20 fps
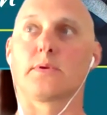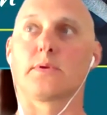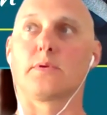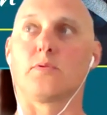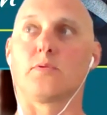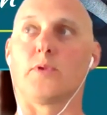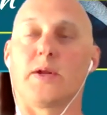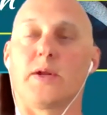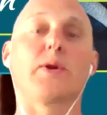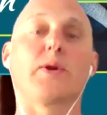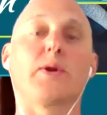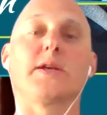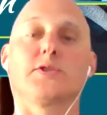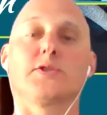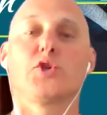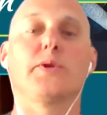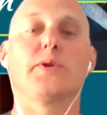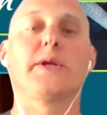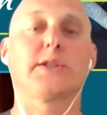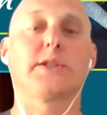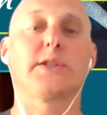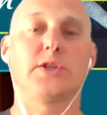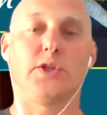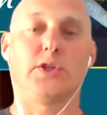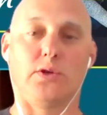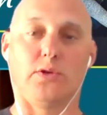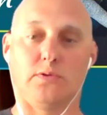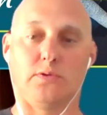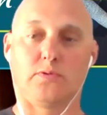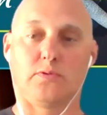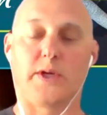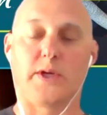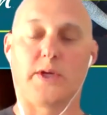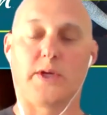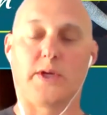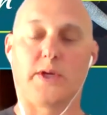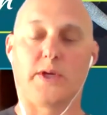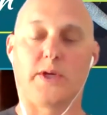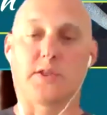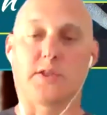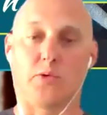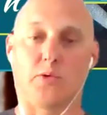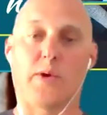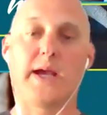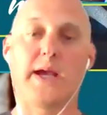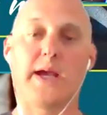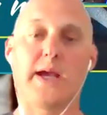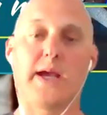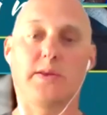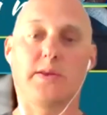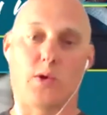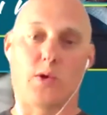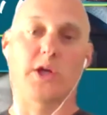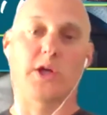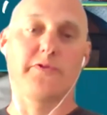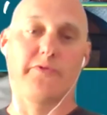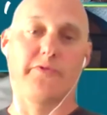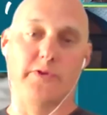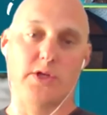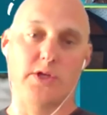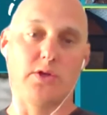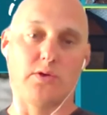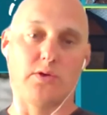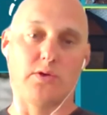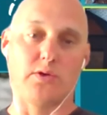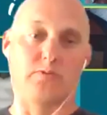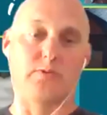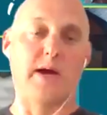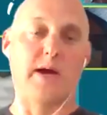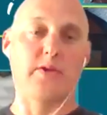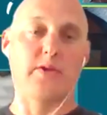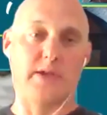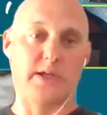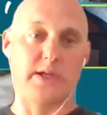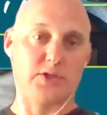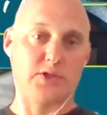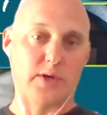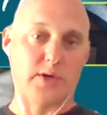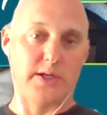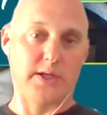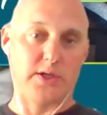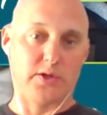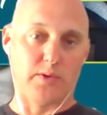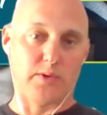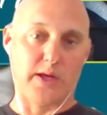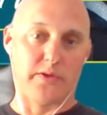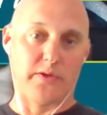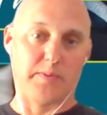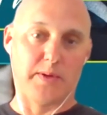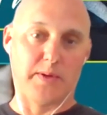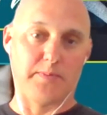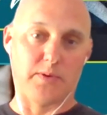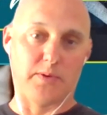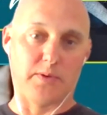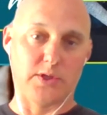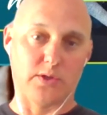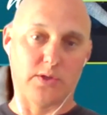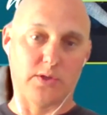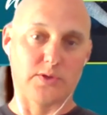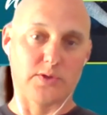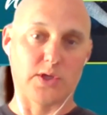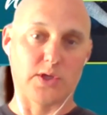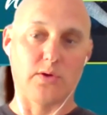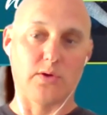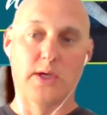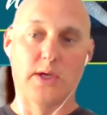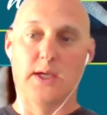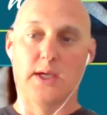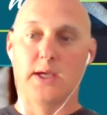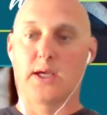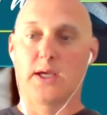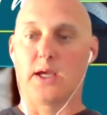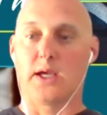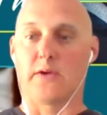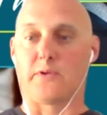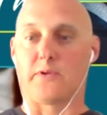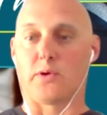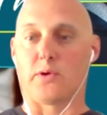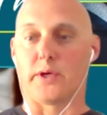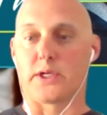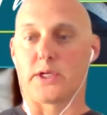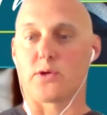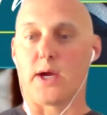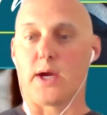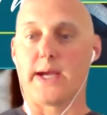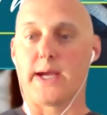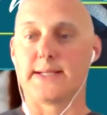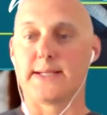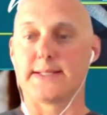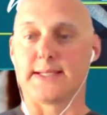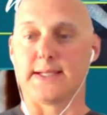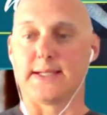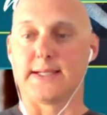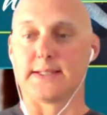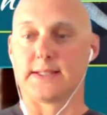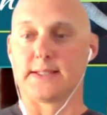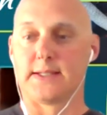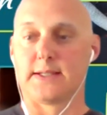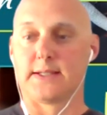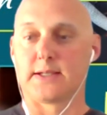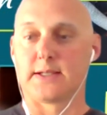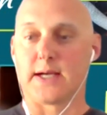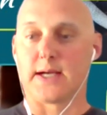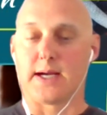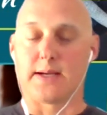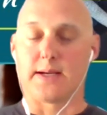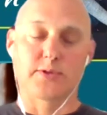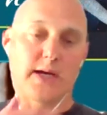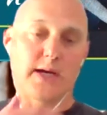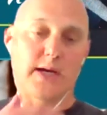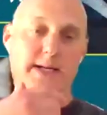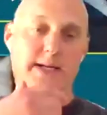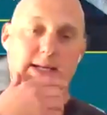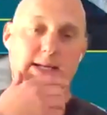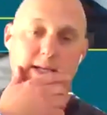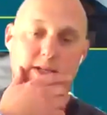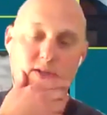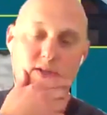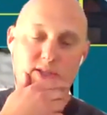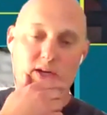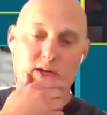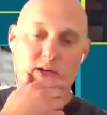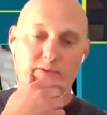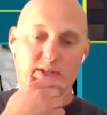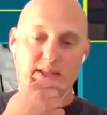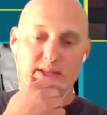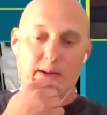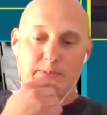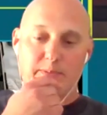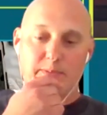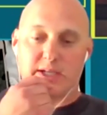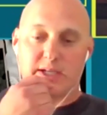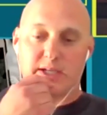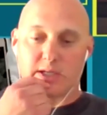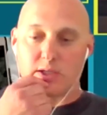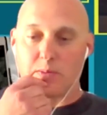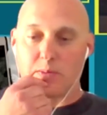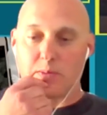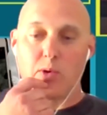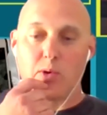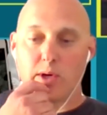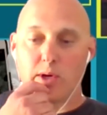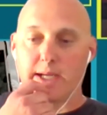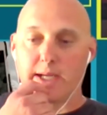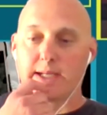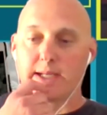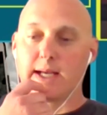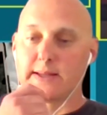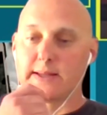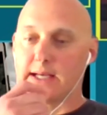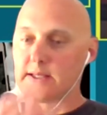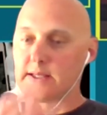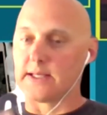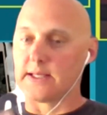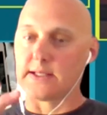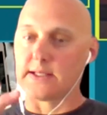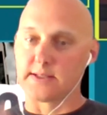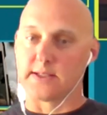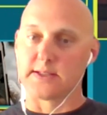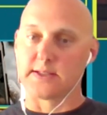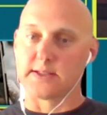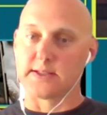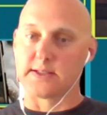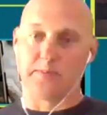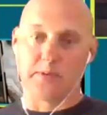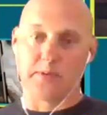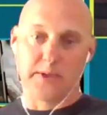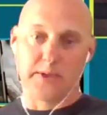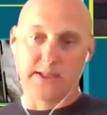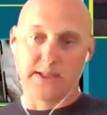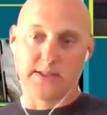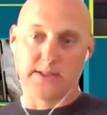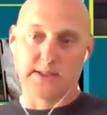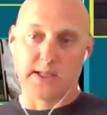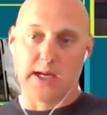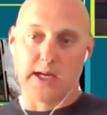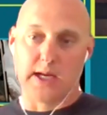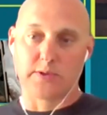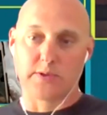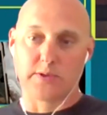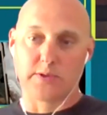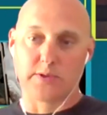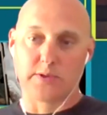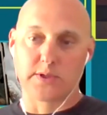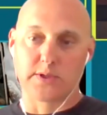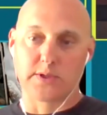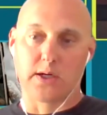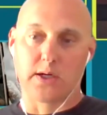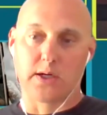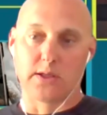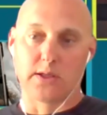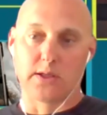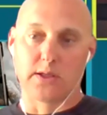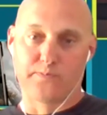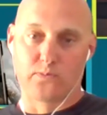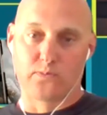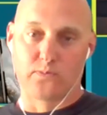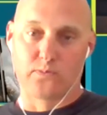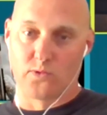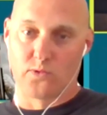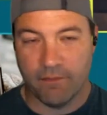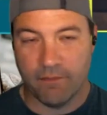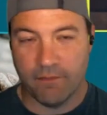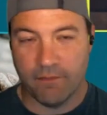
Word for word: what what is unique to you what is the way that works for you rather than just trying to do what other people do so if you're trying to um, trying to get yourself to that particular point that that's the simple places that i would start yeah